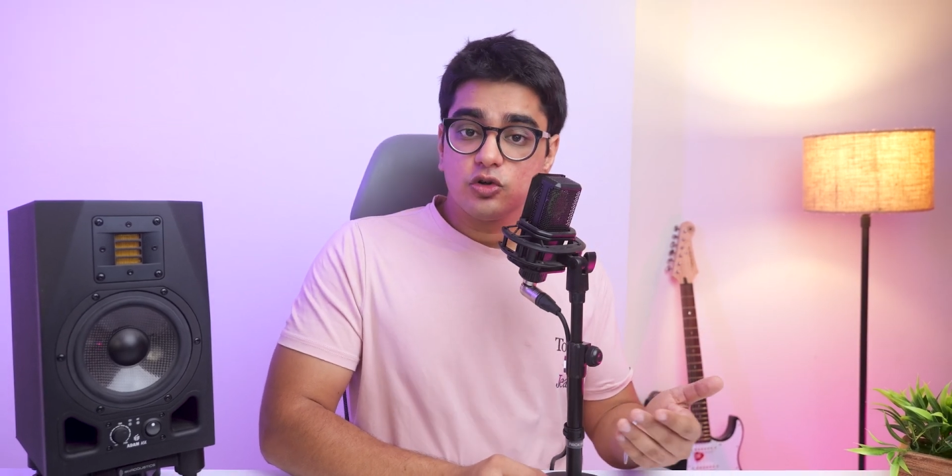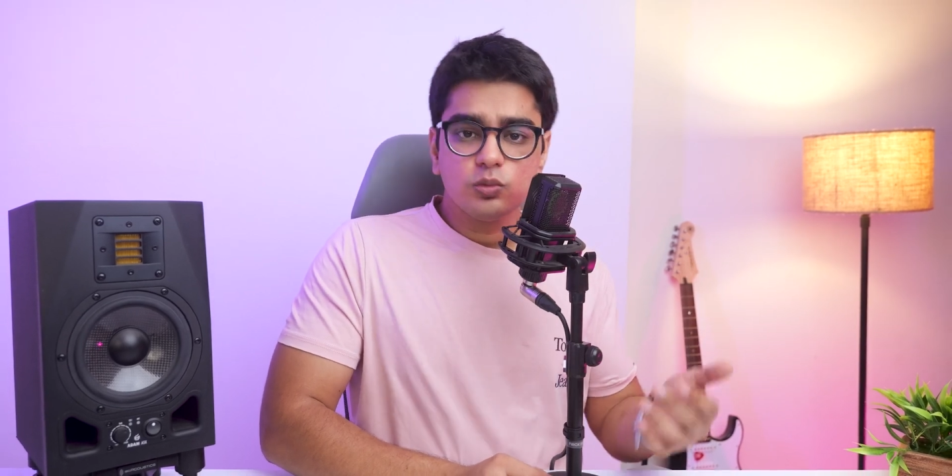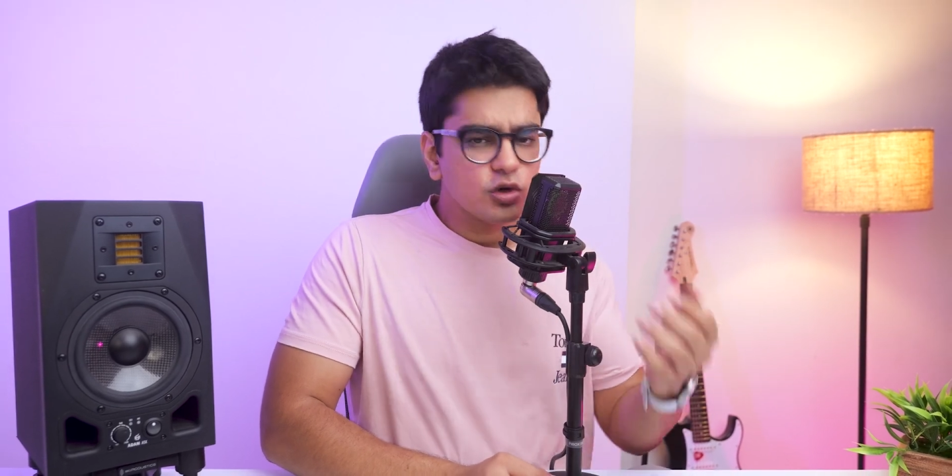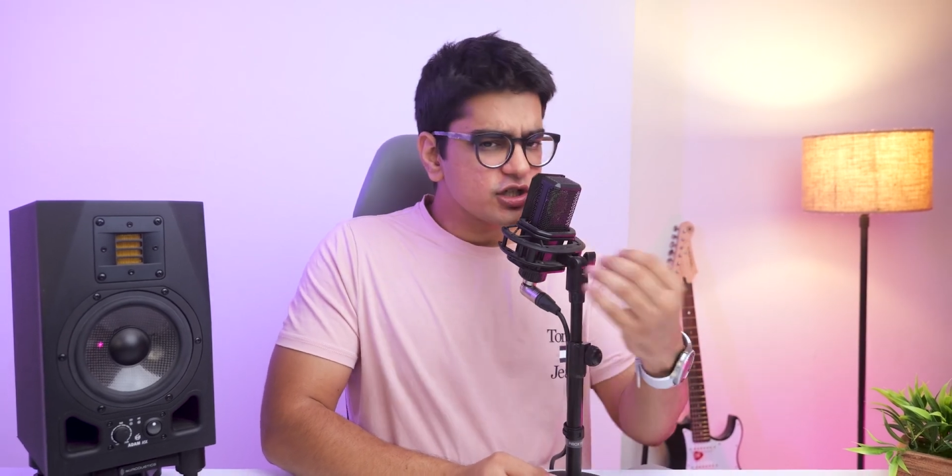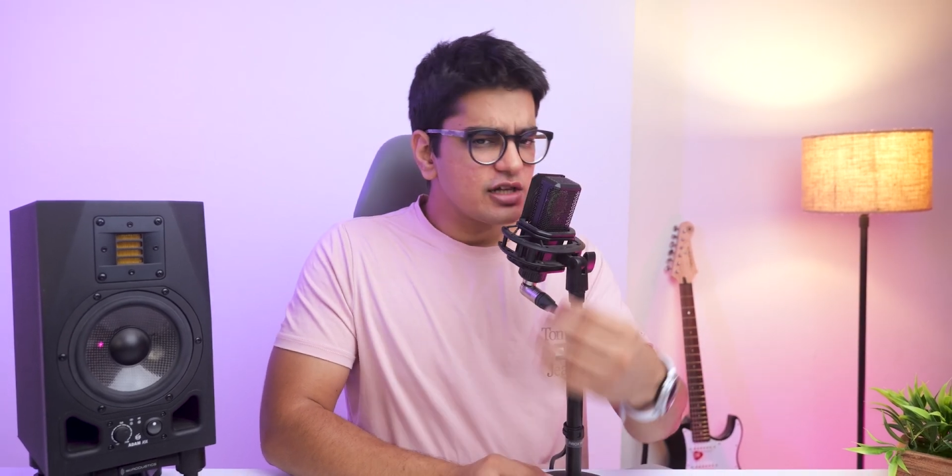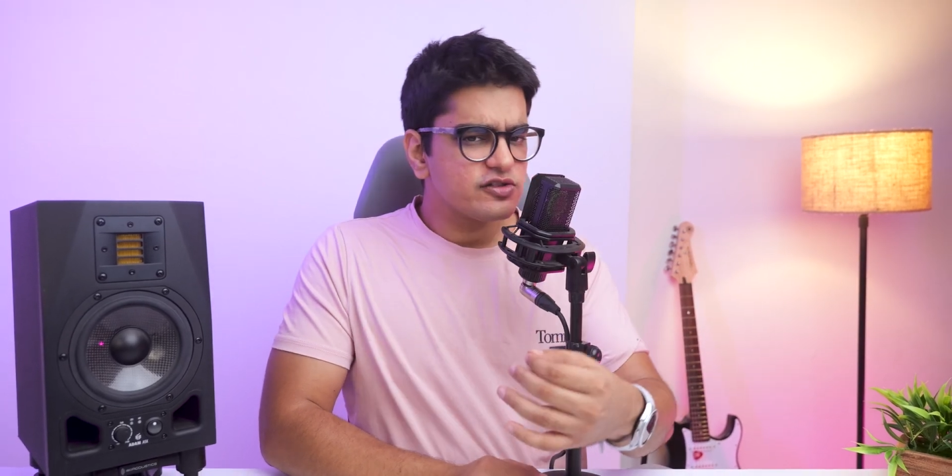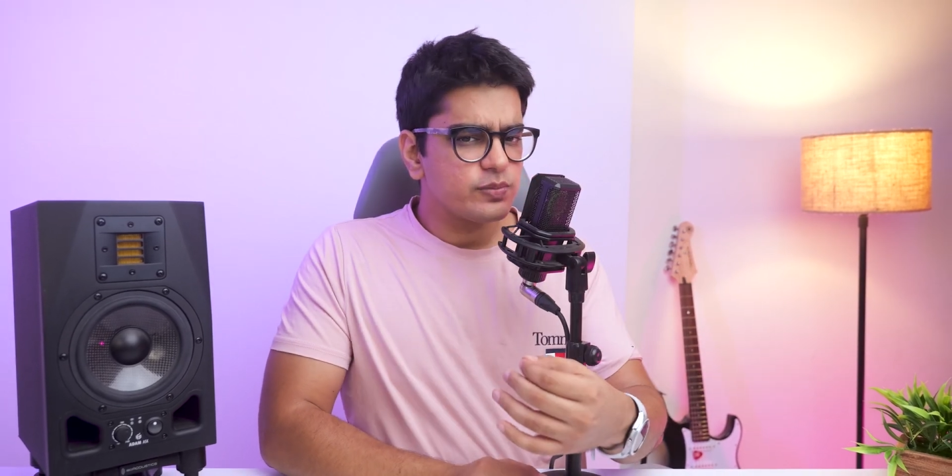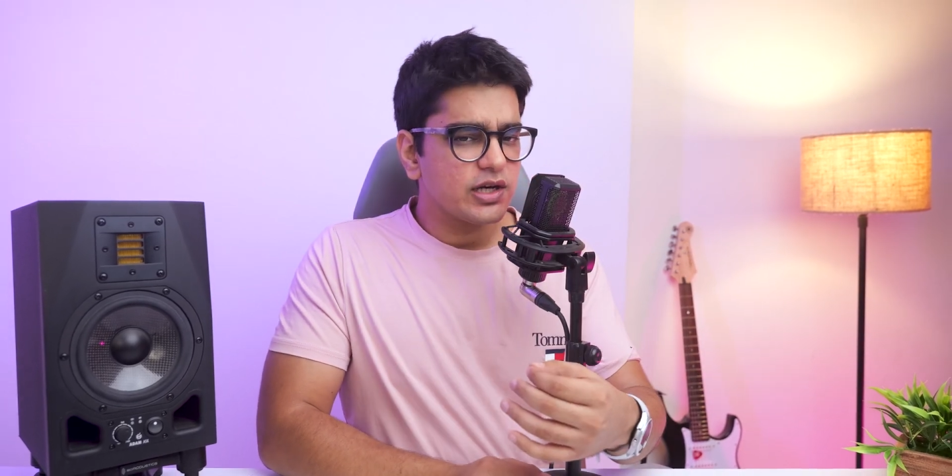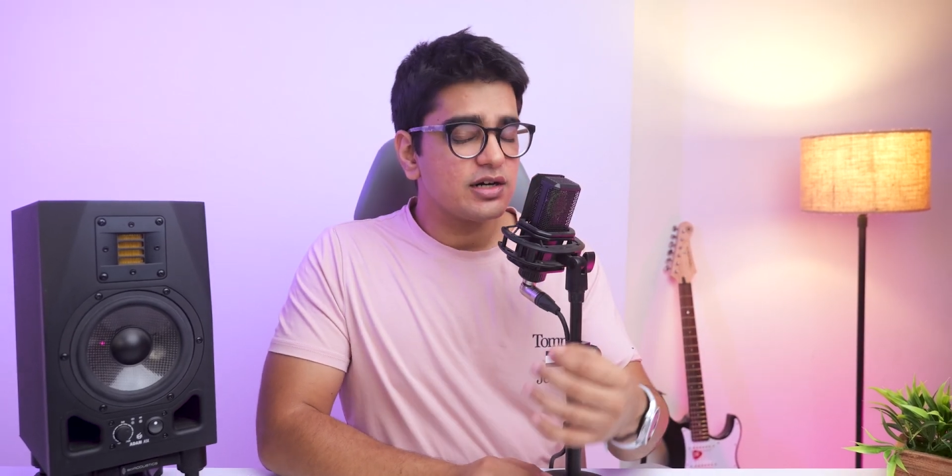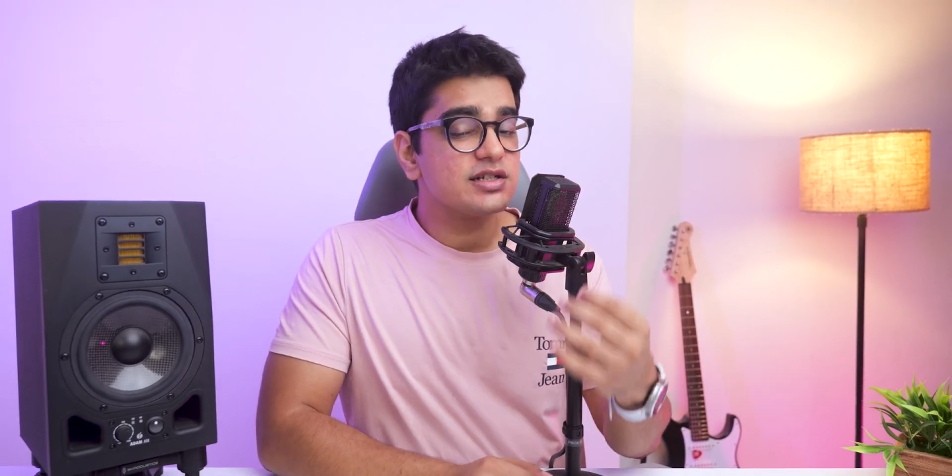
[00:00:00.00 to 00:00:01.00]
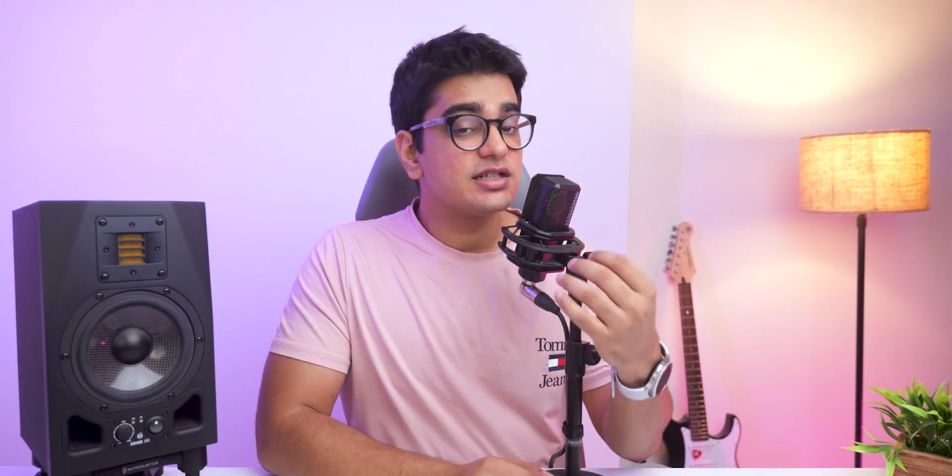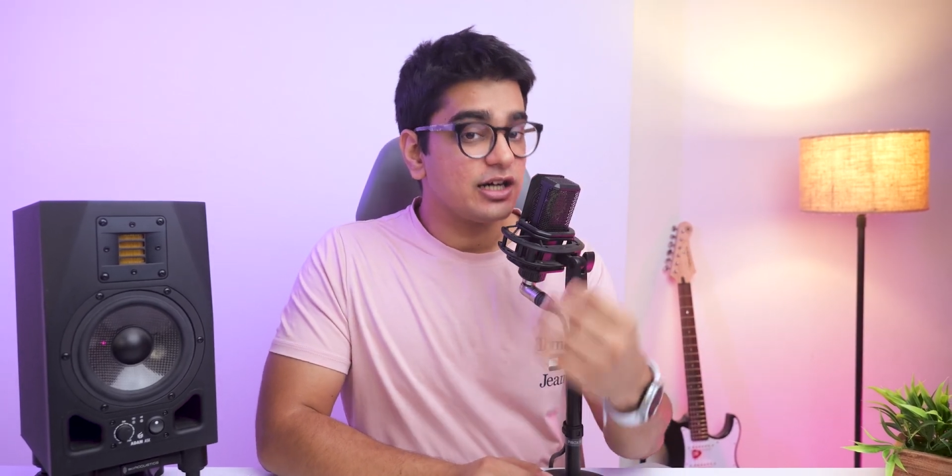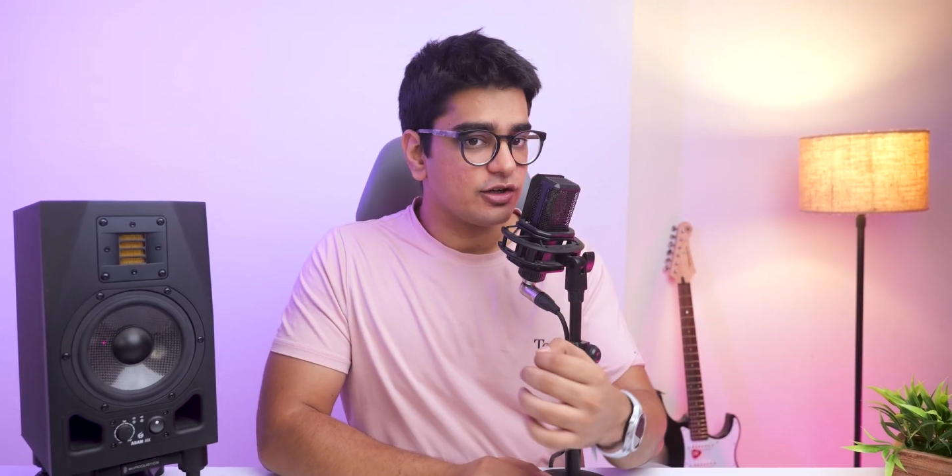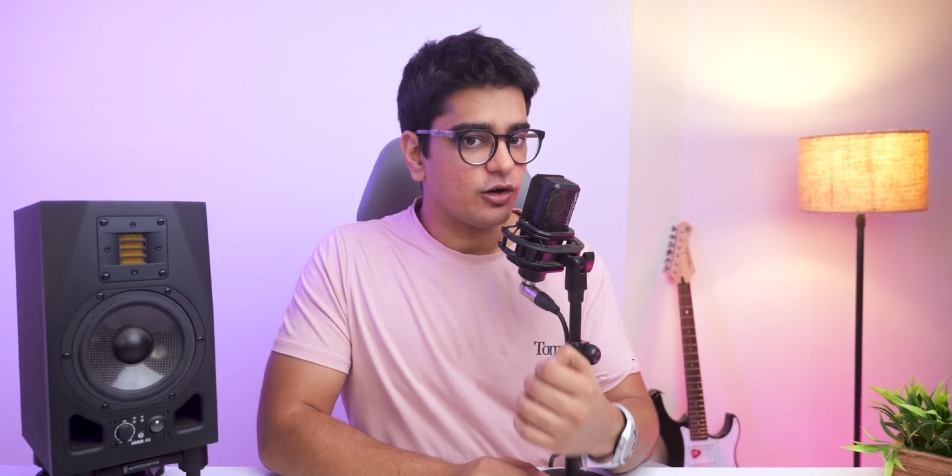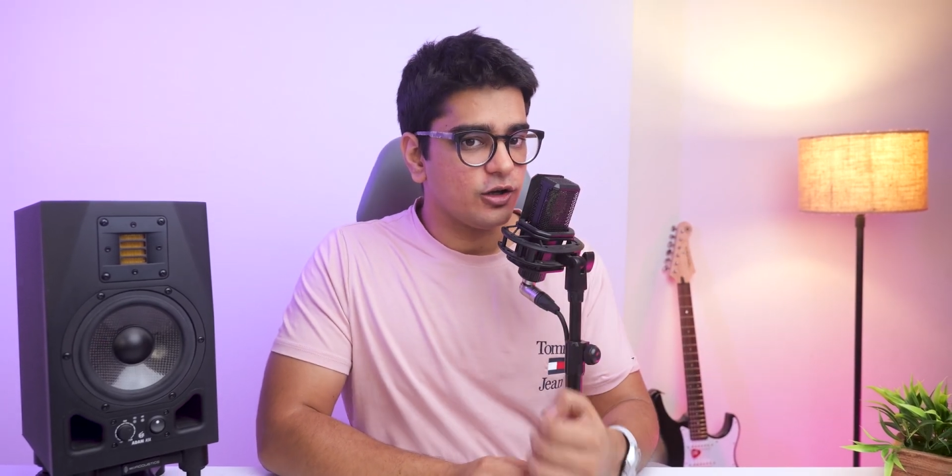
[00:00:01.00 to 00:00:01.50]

to bookshelf speakers later